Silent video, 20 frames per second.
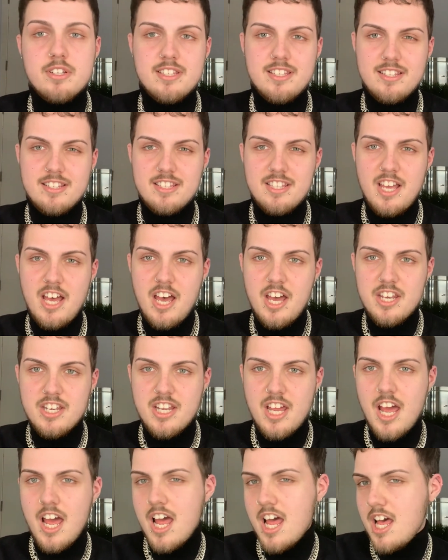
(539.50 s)
is
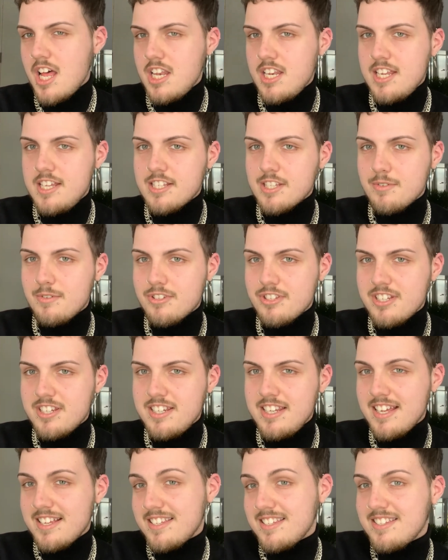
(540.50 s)
done. Let's go on to the
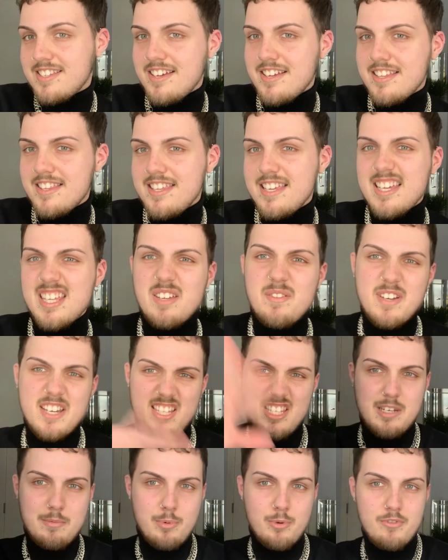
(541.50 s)
next exciting thing and then we'll get
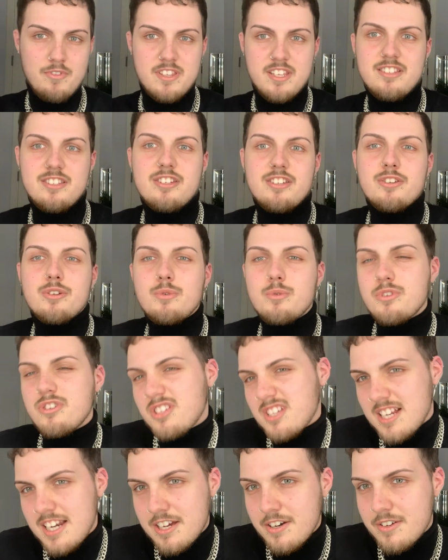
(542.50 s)
to the boring things. You can all just
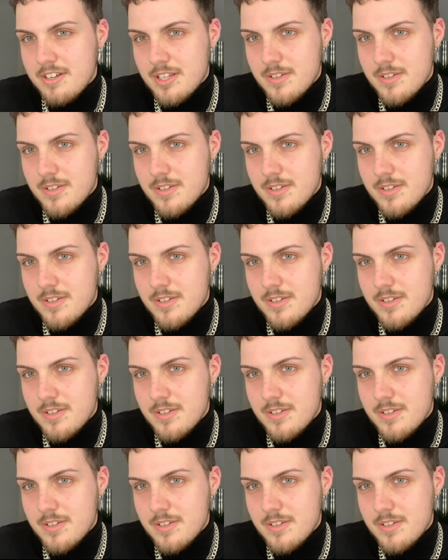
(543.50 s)
click on this